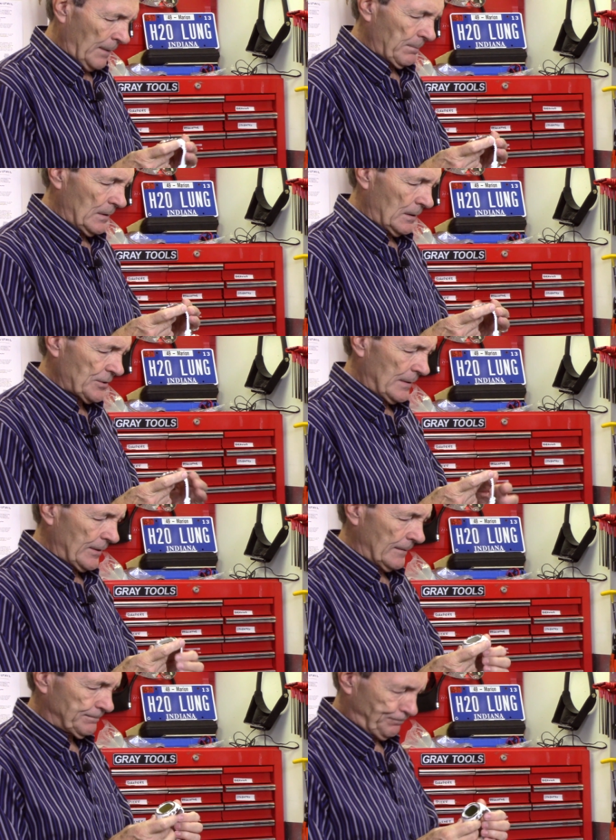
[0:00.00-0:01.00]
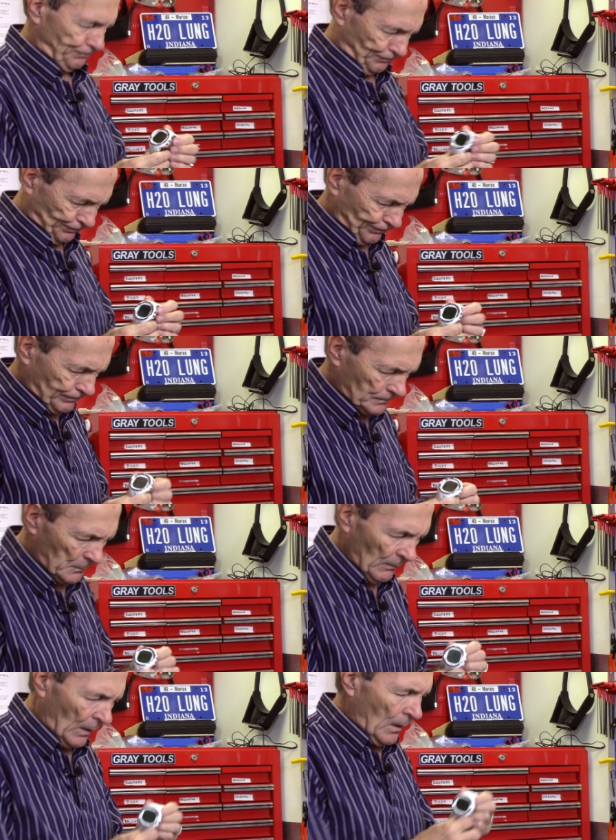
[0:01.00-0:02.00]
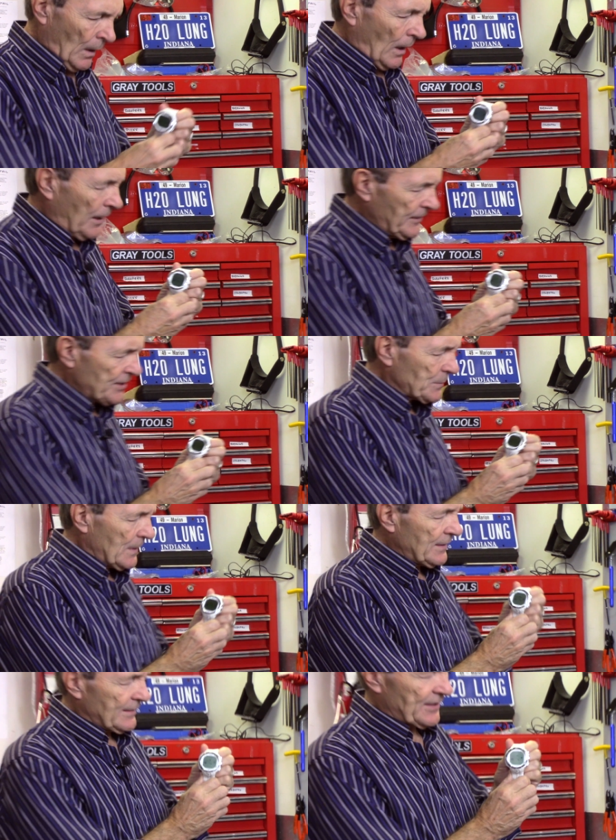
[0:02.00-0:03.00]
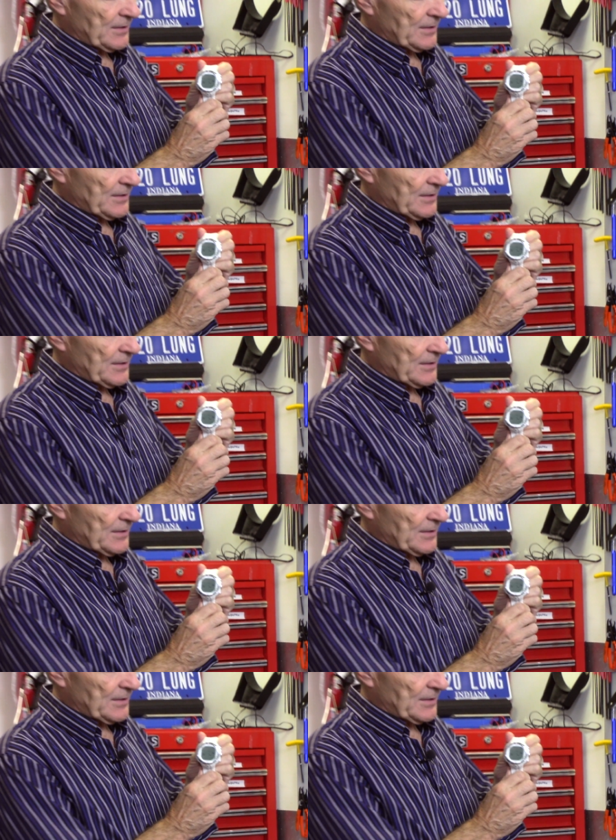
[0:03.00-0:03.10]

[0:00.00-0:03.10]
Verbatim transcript: Yep, there it is right there. On this one,